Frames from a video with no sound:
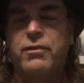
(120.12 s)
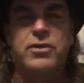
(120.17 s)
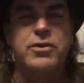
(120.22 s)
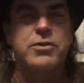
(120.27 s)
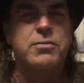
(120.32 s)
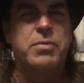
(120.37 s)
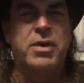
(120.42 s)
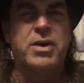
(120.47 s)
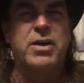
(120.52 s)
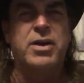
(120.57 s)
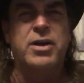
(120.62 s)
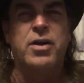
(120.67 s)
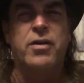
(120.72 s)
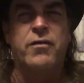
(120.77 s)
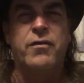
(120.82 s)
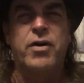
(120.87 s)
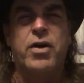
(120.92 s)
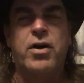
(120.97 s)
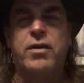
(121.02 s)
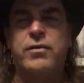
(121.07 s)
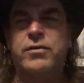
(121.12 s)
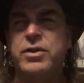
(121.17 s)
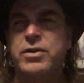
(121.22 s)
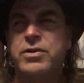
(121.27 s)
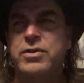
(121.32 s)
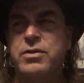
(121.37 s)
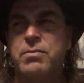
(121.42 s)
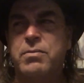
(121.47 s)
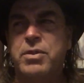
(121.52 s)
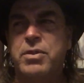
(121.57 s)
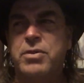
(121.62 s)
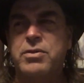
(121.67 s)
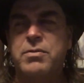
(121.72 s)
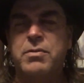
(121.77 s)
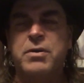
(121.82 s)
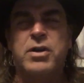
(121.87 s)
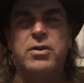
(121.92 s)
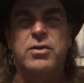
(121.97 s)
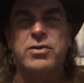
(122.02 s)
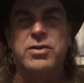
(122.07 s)
first pun in Evolved is there appears to
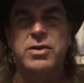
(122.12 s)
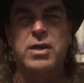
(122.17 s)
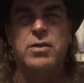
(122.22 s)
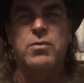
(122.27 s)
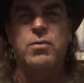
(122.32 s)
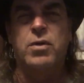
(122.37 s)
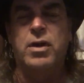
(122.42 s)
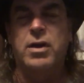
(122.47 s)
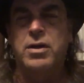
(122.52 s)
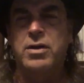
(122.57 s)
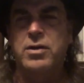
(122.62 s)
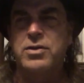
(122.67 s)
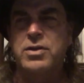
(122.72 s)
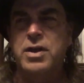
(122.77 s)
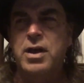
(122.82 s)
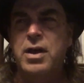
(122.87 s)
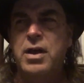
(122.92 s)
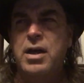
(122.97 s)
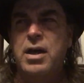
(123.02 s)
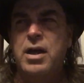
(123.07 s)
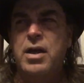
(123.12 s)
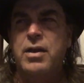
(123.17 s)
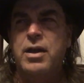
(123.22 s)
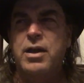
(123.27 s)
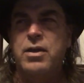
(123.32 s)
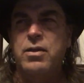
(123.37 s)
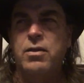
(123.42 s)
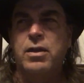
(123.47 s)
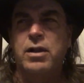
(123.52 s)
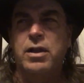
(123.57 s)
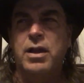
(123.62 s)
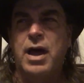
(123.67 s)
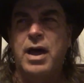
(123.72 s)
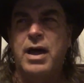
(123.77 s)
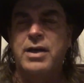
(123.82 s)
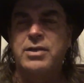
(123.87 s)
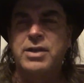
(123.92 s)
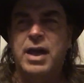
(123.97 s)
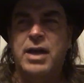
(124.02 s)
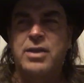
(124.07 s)
be no skinwalkers. They
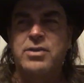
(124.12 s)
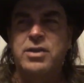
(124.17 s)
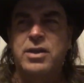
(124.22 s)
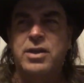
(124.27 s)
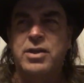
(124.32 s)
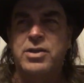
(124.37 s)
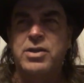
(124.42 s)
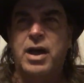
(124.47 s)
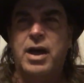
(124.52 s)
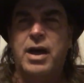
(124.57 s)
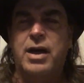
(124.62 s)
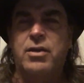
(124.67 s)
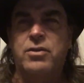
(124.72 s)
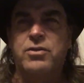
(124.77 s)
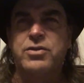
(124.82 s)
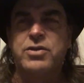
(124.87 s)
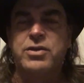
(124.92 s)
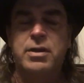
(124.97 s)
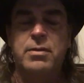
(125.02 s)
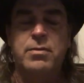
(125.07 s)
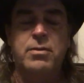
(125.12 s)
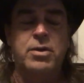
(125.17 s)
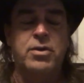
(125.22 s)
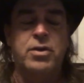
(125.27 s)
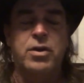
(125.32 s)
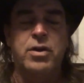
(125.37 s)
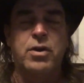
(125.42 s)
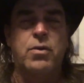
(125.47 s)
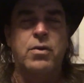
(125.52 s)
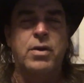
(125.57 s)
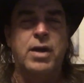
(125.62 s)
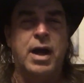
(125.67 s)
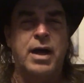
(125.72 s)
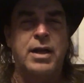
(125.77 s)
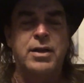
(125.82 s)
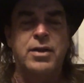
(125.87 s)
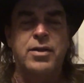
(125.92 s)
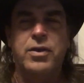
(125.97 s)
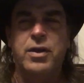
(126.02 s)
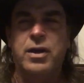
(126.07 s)
utilize actually the title, similar to the Oak
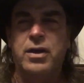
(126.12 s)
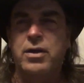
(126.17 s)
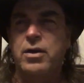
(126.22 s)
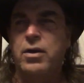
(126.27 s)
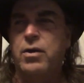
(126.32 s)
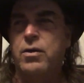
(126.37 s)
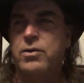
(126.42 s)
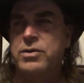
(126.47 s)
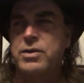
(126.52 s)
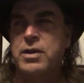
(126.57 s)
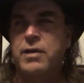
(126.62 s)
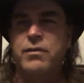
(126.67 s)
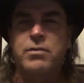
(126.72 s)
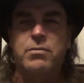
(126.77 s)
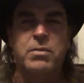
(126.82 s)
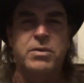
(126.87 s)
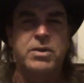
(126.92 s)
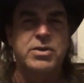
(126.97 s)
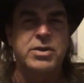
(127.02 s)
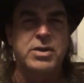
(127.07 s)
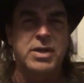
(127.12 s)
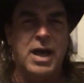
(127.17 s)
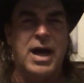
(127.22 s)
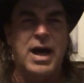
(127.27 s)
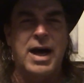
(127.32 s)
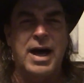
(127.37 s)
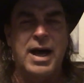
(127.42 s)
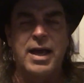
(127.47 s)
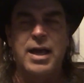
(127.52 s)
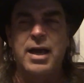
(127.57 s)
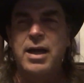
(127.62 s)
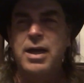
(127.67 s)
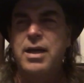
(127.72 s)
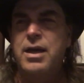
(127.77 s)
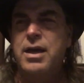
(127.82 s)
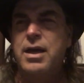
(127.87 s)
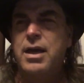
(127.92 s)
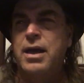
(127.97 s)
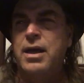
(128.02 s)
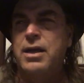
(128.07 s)
Island thing, you know, seven must die,
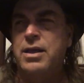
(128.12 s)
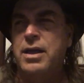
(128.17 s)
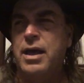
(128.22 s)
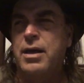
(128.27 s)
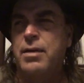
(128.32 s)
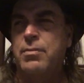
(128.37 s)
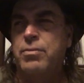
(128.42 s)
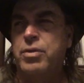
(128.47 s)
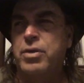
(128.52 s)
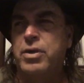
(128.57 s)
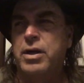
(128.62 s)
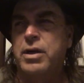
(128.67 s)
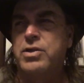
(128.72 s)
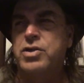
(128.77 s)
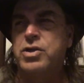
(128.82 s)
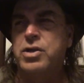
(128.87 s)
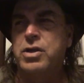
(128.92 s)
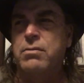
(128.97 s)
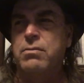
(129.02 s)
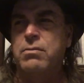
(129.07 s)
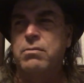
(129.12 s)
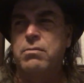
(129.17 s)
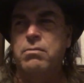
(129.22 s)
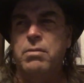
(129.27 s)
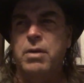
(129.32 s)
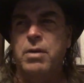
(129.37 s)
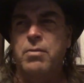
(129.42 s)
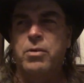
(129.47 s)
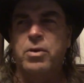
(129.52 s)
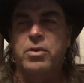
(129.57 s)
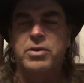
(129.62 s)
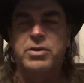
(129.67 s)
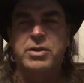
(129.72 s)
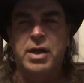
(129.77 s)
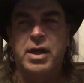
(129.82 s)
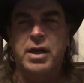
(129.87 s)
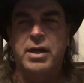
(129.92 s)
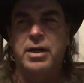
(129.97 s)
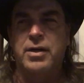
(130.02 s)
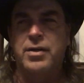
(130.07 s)
and yet a production member has
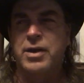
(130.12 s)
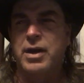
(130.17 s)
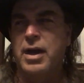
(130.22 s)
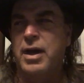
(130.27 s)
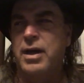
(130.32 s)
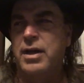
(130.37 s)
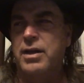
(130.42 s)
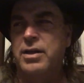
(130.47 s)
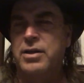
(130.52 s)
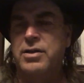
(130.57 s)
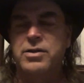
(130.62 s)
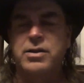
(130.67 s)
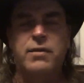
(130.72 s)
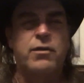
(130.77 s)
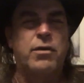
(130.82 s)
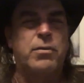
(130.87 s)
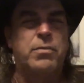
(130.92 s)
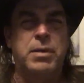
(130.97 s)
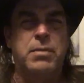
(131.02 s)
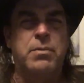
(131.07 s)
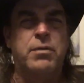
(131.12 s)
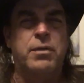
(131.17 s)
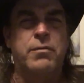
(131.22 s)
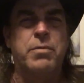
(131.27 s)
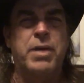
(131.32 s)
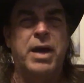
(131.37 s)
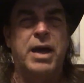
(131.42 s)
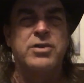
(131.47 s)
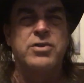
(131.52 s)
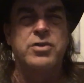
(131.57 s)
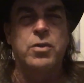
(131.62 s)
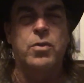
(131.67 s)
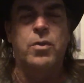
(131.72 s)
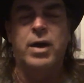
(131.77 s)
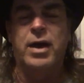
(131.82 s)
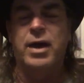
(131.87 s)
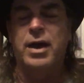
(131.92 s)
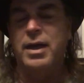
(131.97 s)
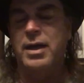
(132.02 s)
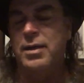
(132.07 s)
died on the island. Several people have passed
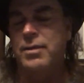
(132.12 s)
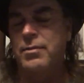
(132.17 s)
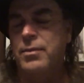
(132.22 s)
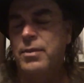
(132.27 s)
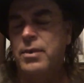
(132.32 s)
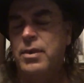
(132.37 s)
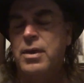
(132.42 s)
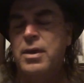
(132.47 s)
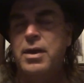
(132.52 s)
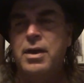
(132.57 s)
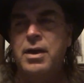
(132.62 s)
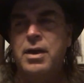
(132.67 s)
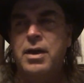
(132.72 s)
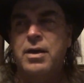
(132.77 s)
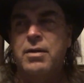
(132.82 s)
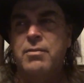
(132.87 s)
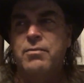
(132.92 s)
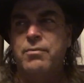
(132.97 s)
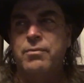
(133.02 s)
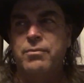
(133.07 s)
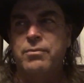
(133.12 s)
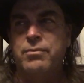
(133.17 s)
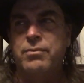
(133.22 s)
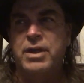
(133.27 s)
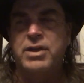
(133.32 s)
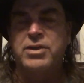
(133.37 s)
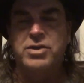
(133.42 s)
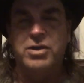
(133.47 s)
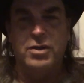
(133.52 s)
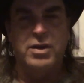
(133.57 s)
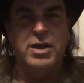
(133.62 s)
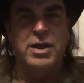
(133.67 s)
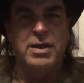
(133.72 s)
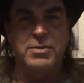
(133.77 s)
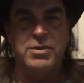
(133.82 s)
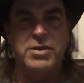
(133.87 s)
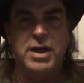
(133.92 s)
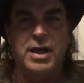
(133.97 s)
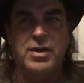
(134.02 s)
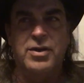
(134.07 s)
away, and they still
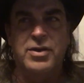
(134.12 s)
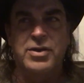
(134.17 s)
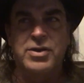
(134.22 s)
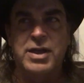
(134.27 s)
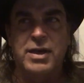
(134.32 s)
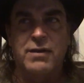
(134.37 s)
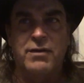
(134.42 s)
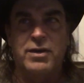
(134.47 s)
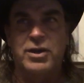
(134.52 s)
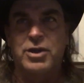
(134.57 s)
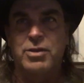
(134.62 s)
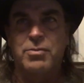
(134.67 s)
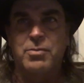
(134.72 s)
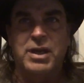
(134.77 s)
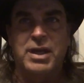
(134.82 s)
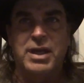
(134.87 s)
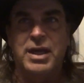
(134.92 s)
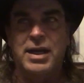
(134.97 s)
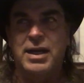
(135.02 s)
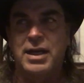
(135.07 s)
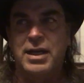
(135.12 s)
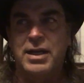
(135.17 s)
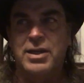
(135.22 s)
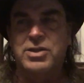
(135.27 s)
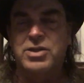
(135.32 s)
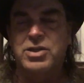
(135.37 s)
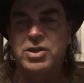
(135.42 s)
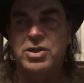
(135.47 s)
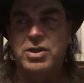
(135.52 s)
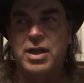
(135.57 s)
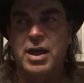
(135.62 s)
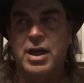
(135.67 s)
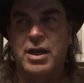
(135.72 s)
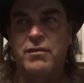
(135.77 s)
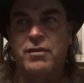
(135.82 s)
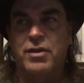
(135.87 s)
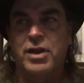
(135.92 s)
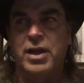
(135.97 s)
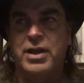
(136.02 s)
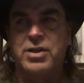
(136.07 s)
keep saying the seven at the beginning. It's just kind
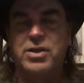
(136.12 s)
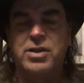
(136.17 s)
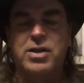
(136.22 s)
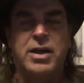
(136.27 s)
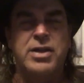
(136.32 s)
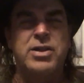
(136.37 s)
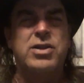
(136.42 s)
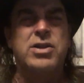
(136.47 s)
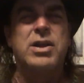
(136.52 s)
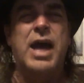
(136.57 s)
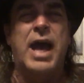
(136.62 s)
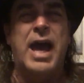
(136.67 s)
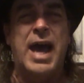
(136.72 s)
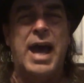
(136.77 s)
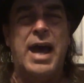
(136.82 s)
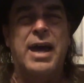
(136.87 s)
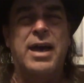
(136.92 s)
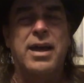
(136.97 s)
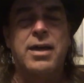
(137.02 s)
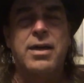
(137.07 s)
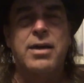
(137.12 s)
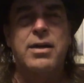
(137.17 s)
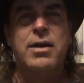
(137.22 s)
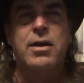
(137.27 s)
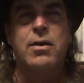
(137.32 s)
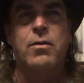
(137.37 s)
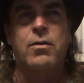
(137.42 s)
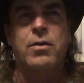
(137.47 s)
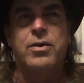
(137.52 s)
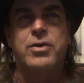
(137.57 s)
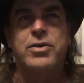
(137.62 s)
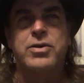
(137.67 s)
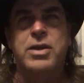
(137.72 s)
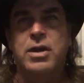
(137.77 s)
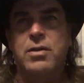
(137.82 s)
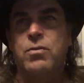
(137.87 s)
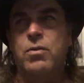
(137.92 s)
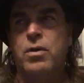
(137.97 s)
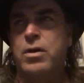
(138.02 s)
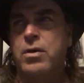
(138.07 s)
of a nice tag. Well, the
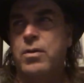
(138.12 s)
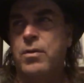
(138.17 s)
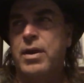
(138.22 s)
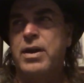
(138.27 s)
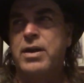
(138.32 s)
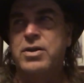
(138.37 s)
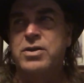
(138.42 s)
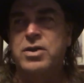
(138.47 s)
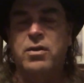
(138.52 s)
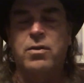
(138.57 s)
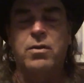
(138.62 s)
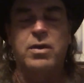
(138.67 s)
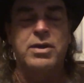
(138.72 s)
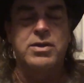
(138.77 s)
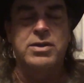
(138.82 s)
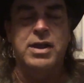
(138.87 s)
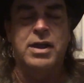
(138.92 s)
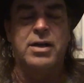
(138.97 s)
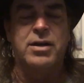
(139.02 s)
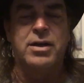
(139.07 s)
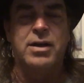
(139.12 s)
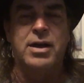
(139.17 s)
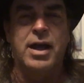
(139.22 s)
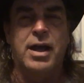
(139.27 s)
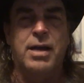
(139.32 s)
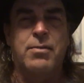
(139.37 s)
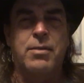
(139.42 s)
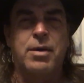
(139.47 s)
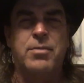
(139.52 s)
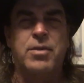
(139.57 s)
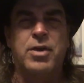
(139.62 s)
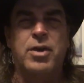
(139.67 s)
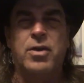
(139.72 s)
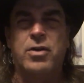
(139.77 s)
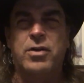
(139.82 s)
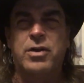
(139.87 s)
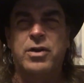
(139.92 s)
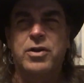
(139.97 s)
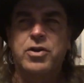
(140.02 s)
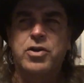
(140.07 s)
Skinwalker Ranch, it's a great sounding name. I mean,
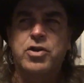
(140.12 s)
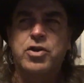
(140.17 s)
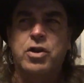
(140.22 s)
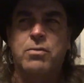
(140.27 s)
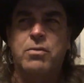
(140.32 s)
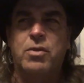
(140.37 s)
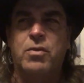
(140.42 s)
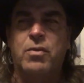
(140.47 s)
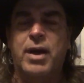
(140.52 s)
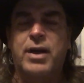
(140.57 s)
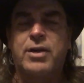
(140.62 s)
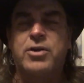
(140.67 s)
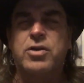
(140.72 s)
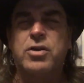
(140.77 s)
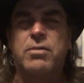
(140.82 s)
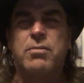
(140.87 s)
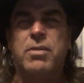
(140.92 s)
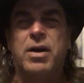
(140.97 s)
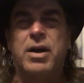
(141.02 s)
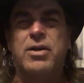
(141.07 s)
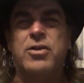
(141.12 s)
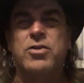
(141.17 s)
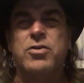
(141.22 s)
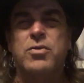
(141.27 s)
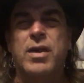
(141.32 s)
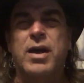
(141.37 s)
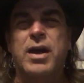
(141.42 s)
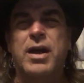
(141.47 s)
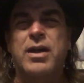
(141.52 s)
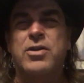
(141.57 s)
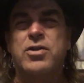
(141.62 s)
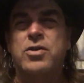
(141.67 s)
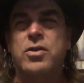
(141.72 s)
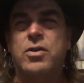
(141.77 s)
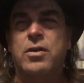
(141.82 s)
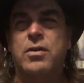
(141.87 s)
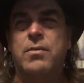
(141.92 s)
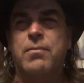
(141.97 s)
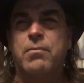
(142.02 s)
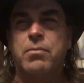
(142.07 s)
calling it the Sherman Ranch or the Myers Ranch
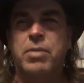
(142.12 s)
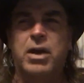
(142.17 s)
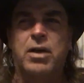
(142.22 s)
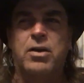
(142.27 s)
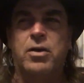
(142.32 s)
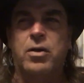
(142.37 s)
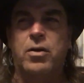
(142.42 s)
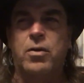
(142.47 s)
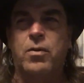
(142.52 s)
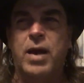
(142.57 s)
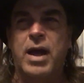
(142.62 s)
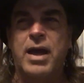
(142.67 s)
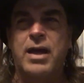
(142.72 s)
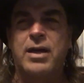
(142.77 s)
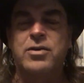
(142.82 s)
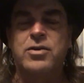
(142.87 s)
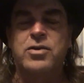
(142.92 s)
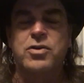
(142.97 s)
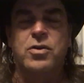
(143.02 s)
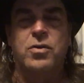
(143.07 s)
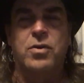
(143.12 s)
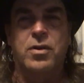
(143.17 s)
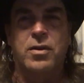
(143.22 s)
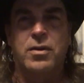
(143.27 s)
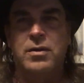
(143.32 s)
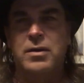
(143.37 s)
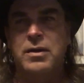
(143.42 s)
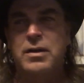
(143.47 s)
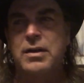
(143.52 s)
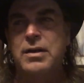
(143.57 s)
or Bigelow Ranch or,